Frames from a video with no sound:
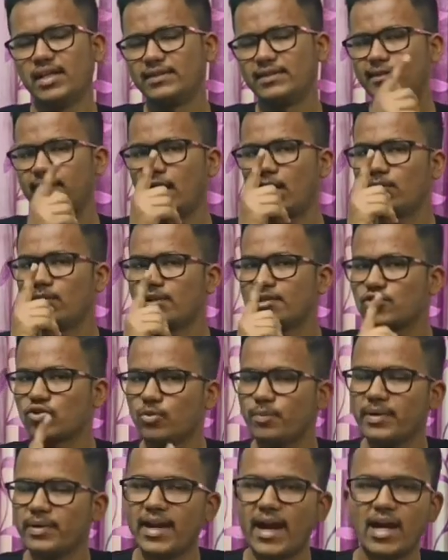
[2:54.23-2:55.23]
there have also
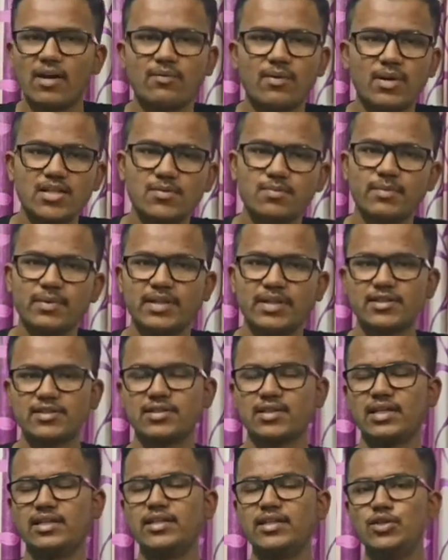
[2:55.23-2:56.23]
been
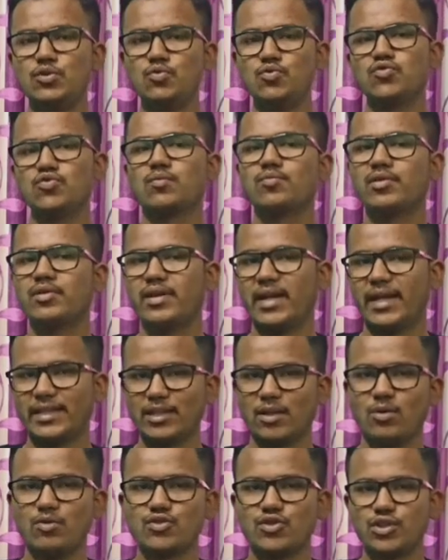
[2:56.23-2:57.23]
advancements in the use of the
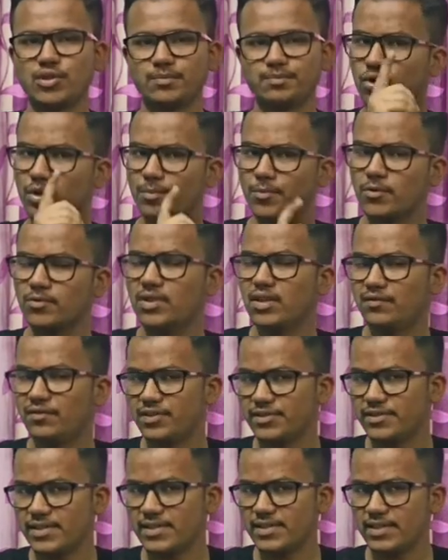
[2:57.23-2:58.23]
technology to improve the
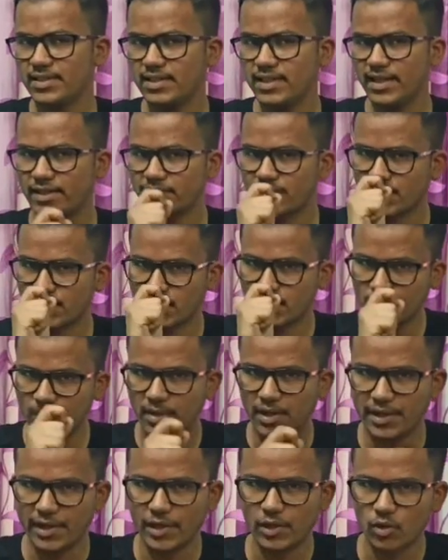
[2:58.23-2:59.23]
efficiency and
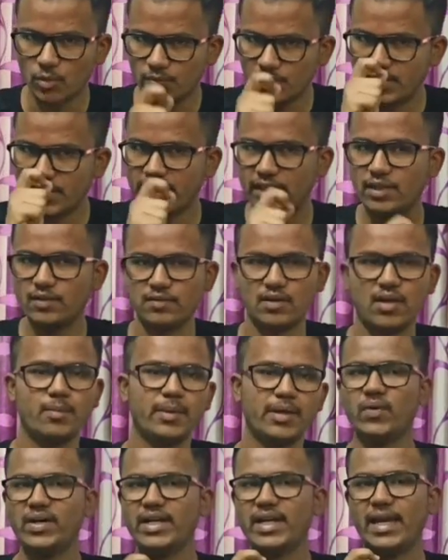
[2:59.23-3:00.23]
sustainability of the dairy
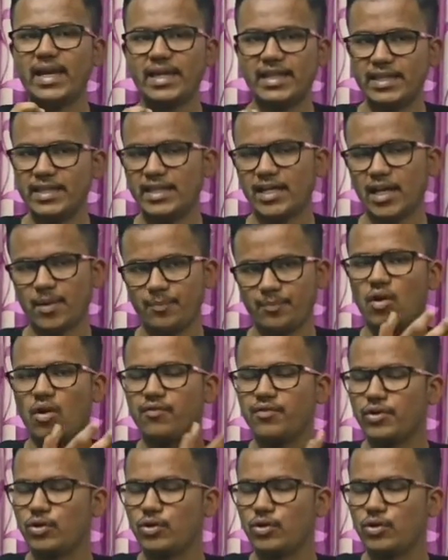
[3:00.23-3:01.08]
farming. One area of